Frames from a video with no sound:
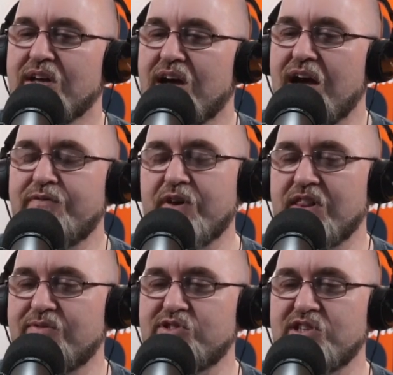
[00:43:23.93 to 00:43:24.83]
I fell in
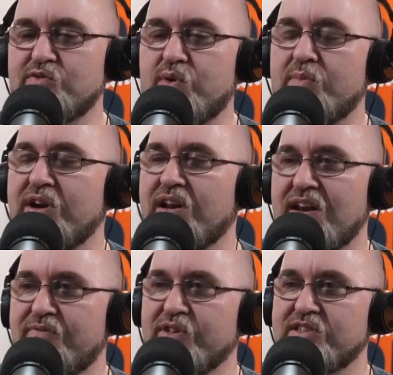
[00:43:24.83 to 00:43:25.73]
love with season 1 when it hit
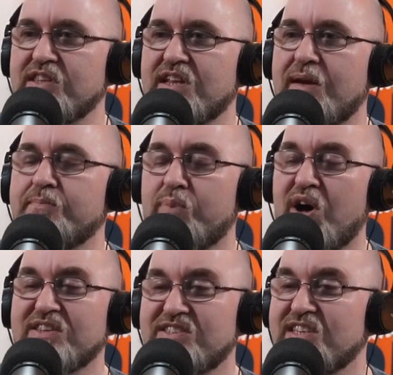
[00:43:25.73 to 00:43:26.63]
Netflix, and then I
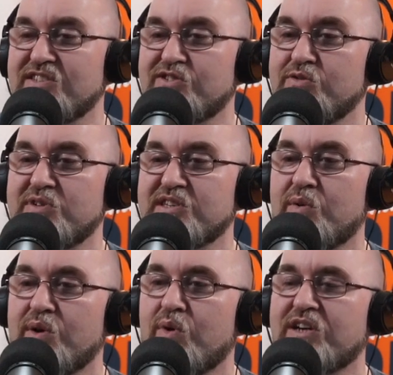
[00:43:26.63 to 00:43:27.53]
bought season 2 because I
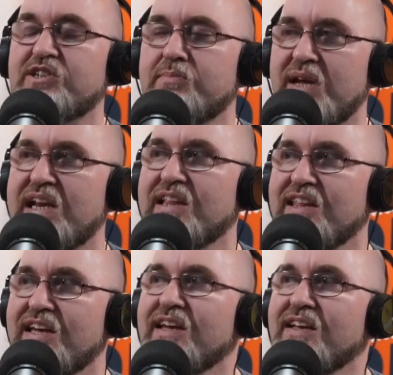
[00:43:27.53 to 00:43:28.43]
wanted to watch it
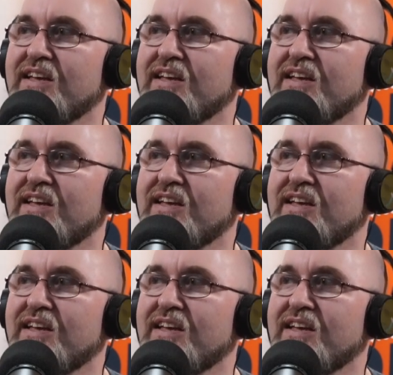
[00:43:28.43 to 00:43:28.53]
immediately.